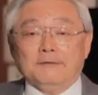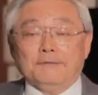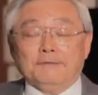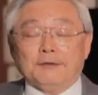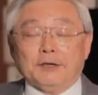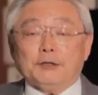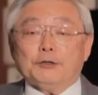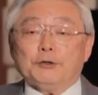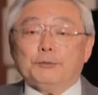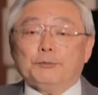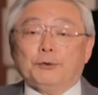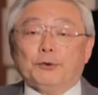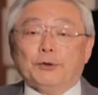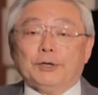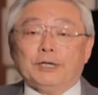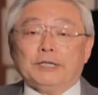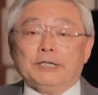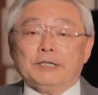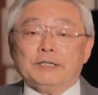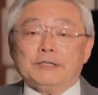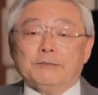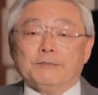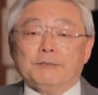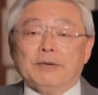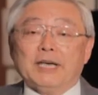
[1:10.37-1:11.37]
VentriPoint
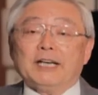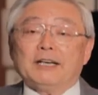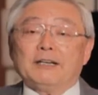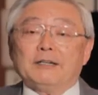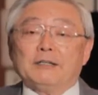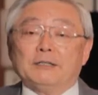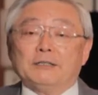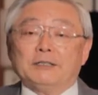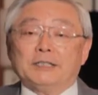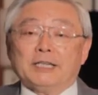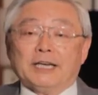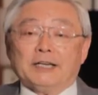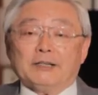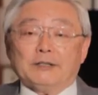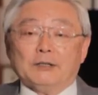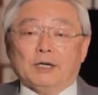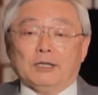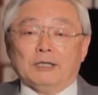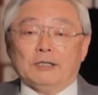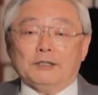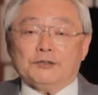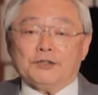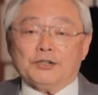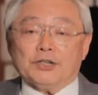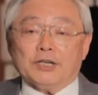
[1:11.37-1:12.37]
is a medical
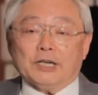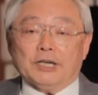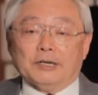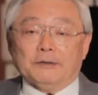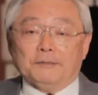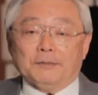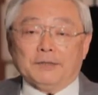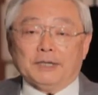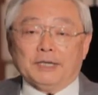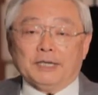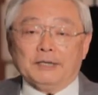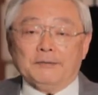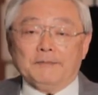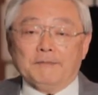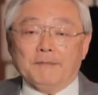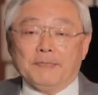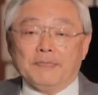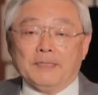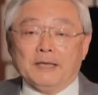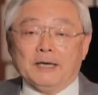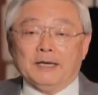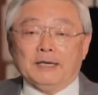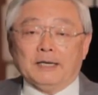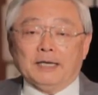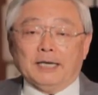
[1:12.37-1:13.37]
technology company,
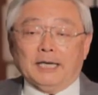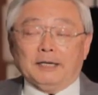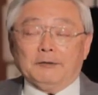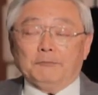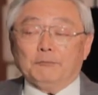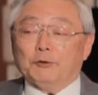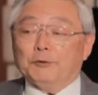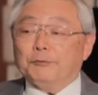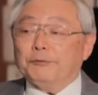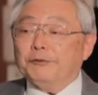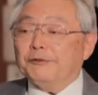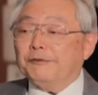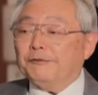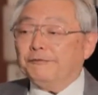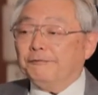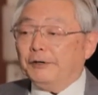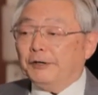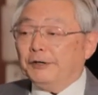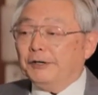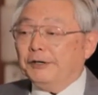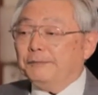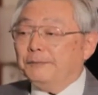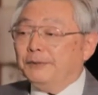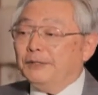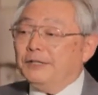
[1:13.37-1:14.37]
and we're
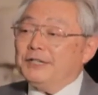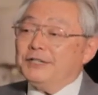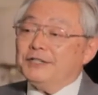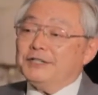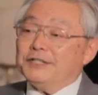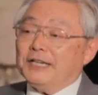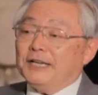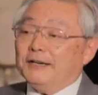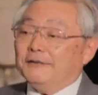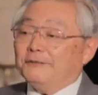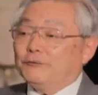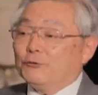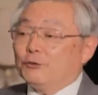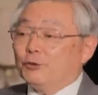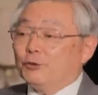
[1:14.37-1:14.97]
very pleased to have